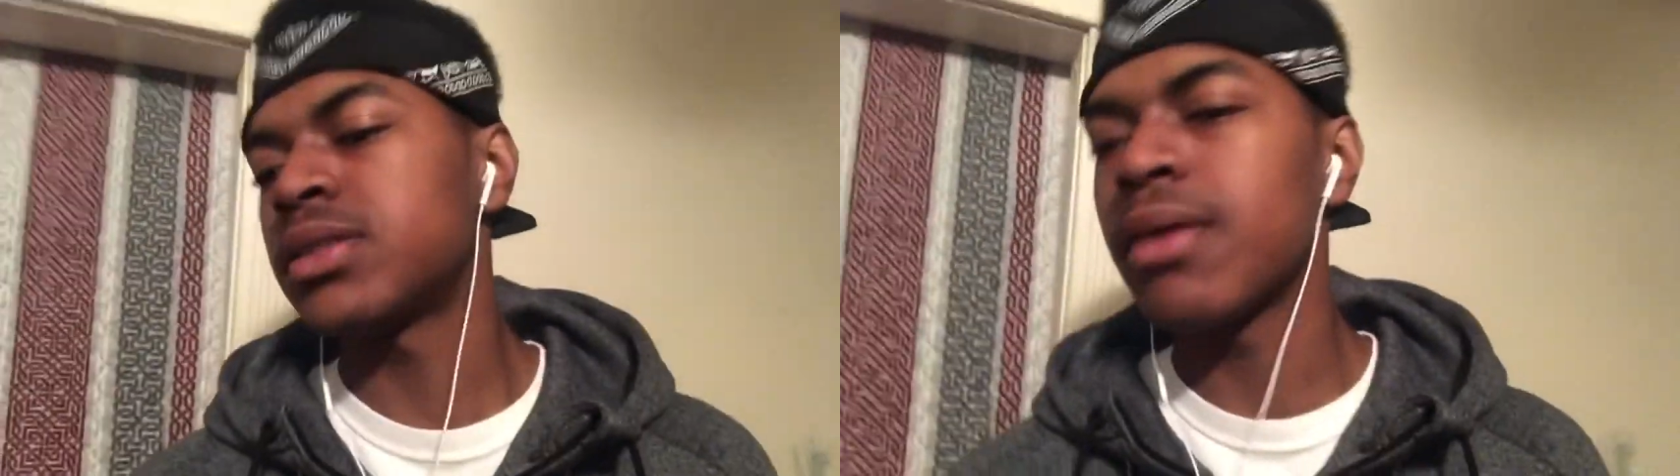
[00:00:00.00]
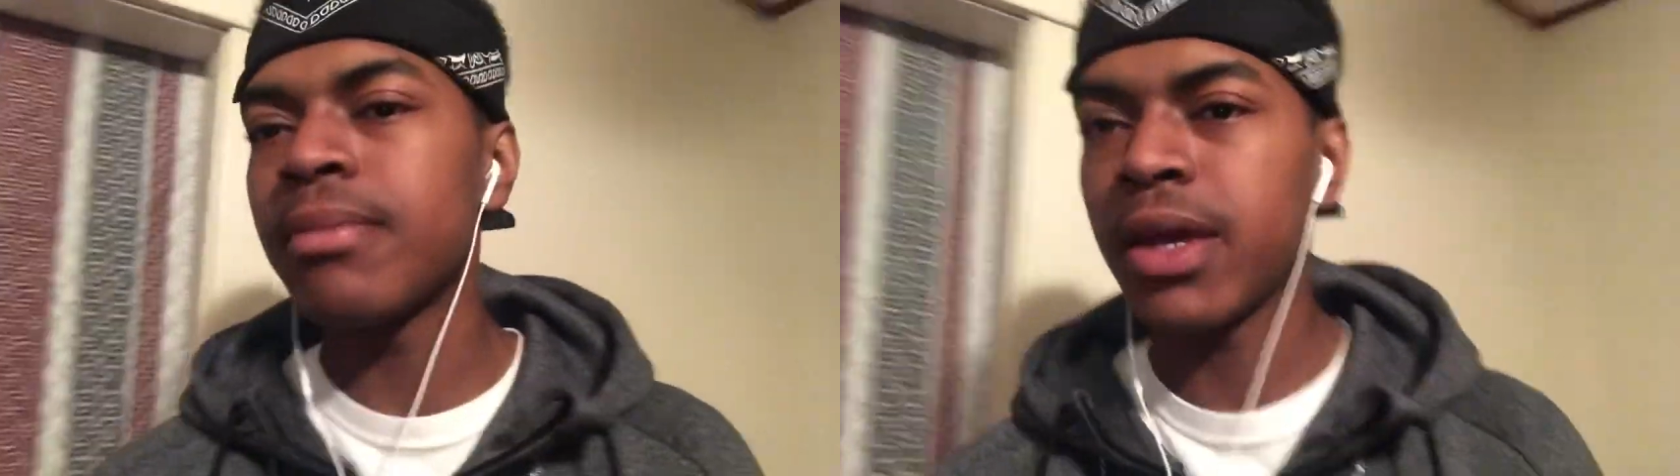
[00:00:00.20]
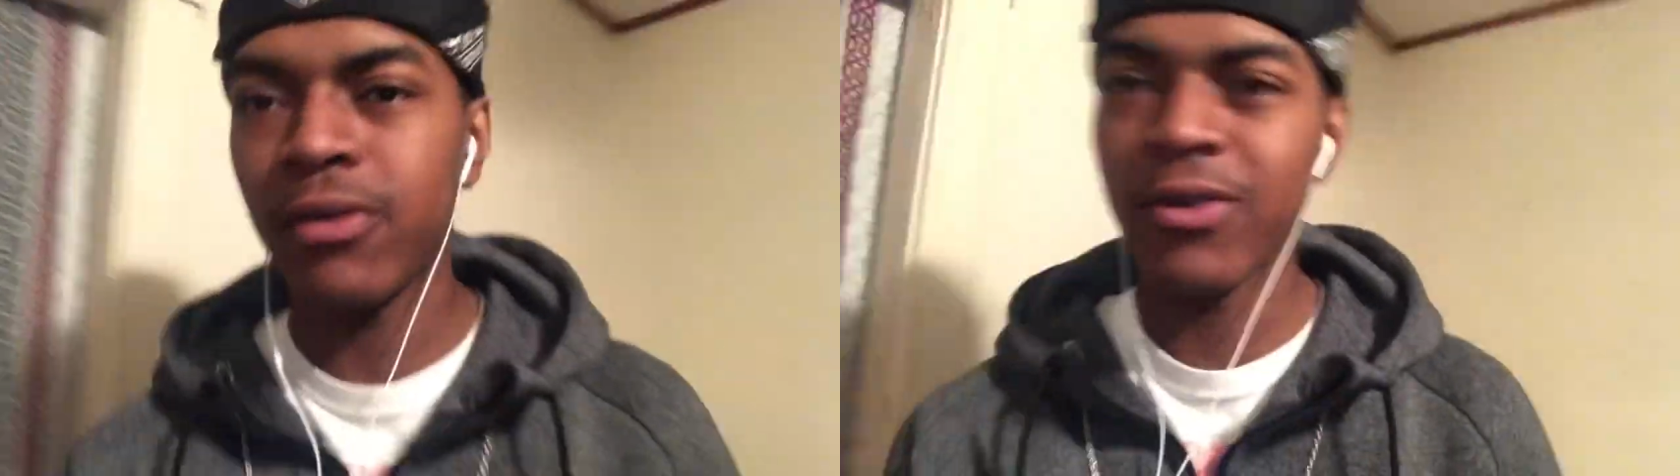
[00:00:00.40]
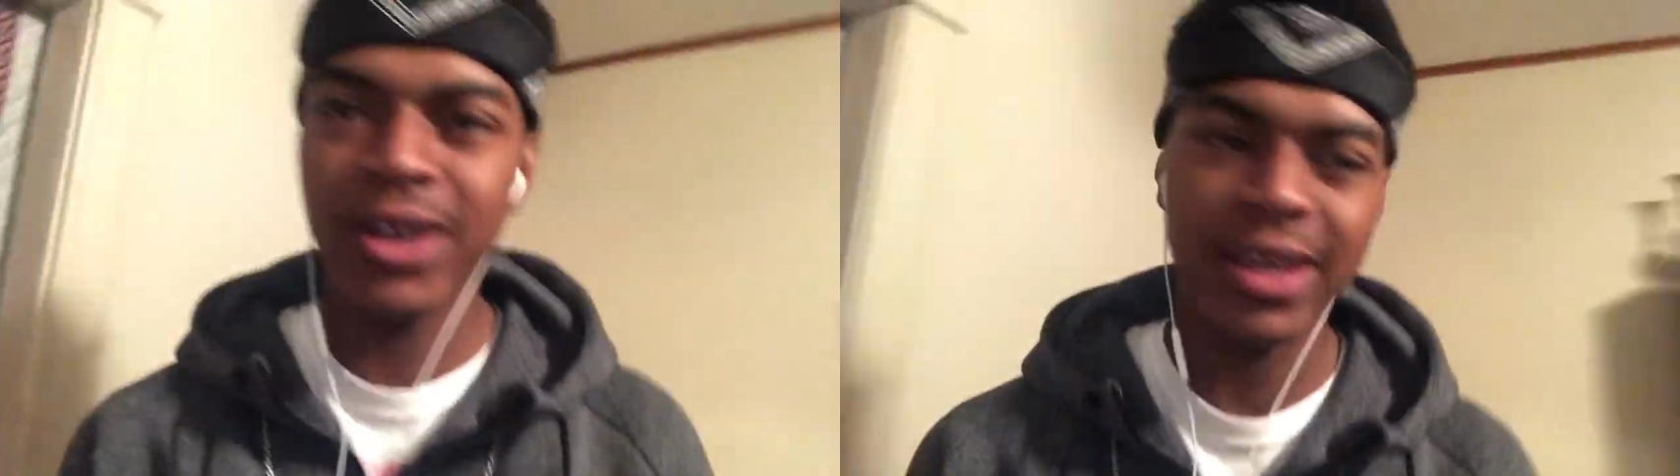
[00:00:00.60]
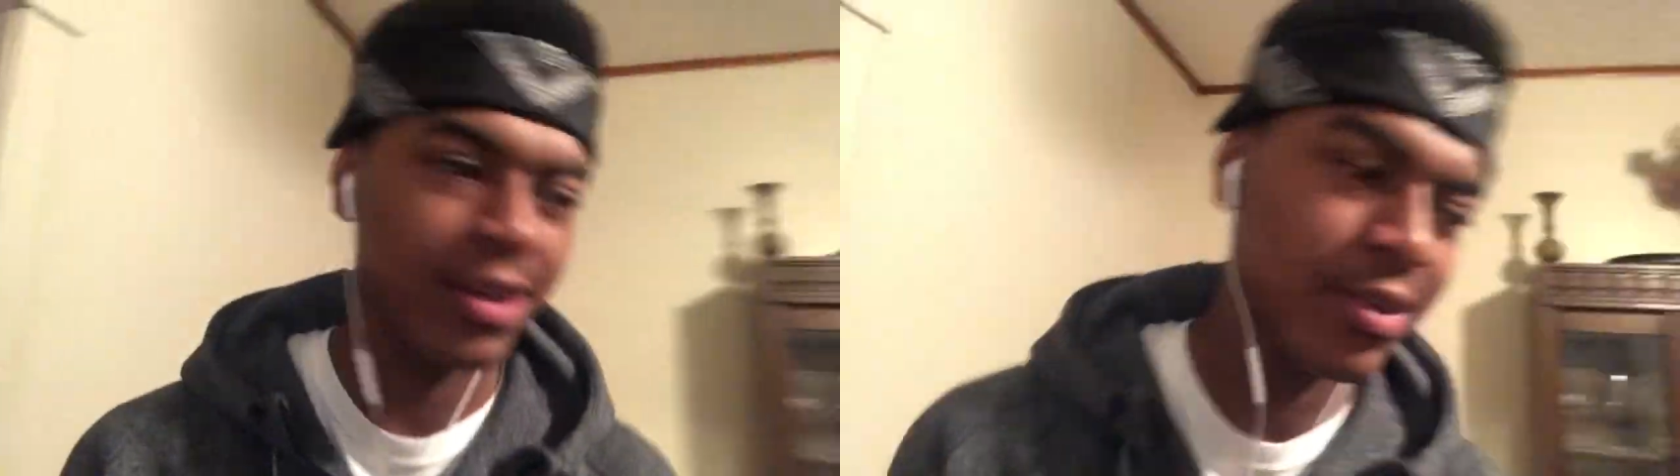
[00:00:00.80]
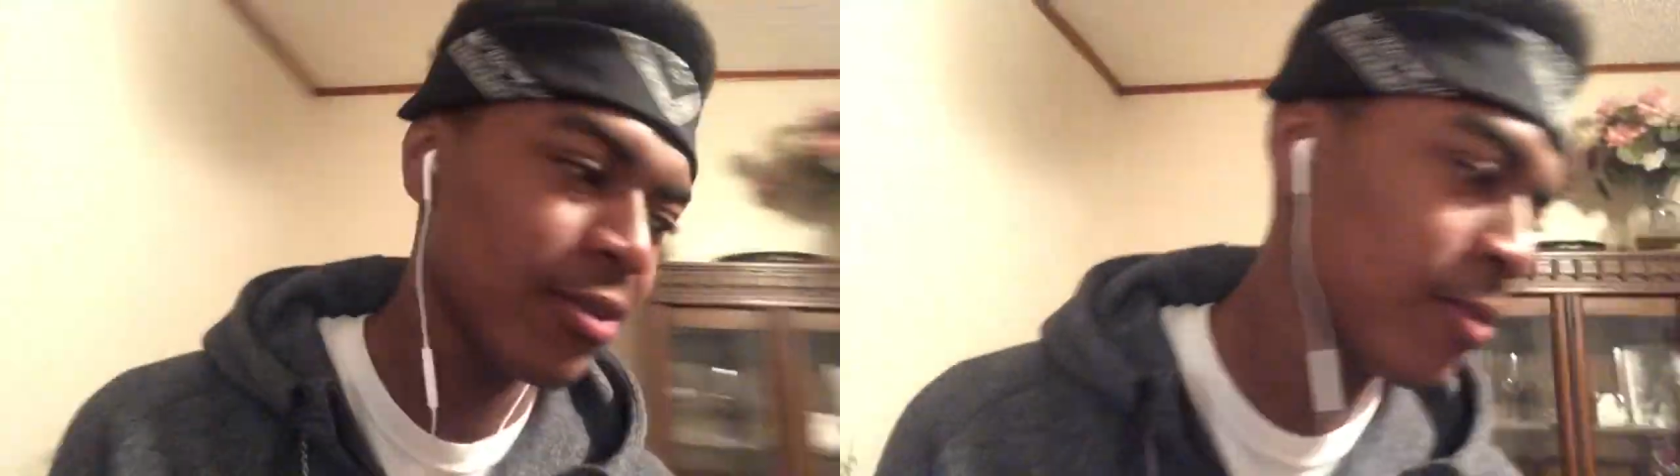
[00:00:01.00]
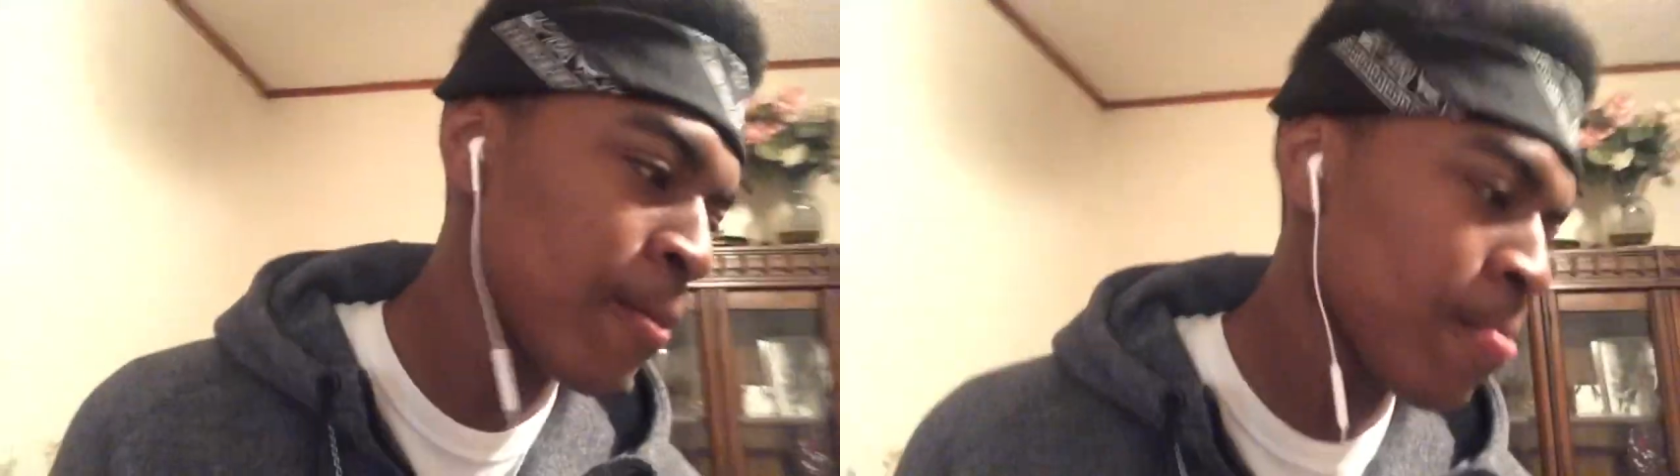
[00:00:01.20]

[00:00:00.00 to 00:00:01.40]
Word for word: something ain't right, yo.